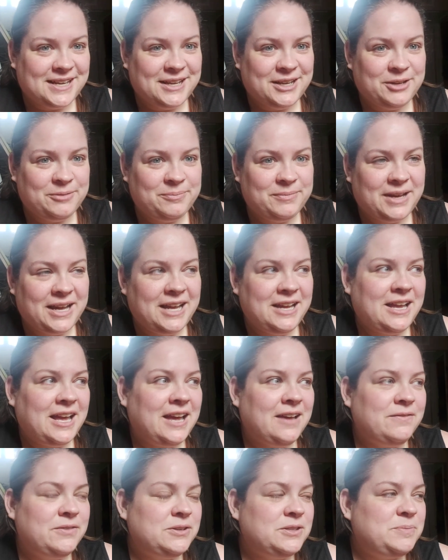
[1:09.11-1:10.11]
Um, I
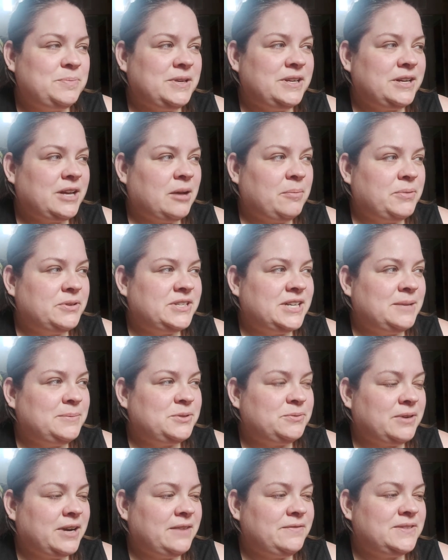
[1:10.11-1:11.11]
have there's been a couple
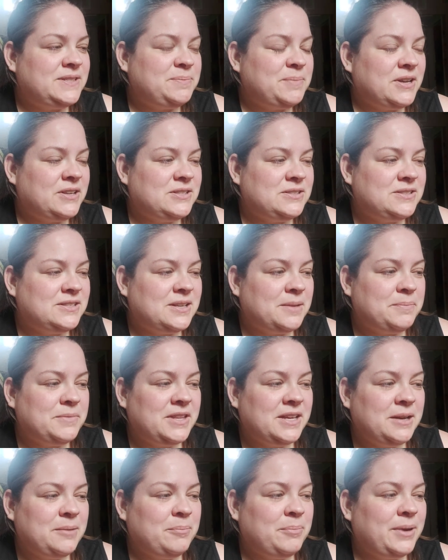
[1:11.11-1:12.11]
times where I've smelled something,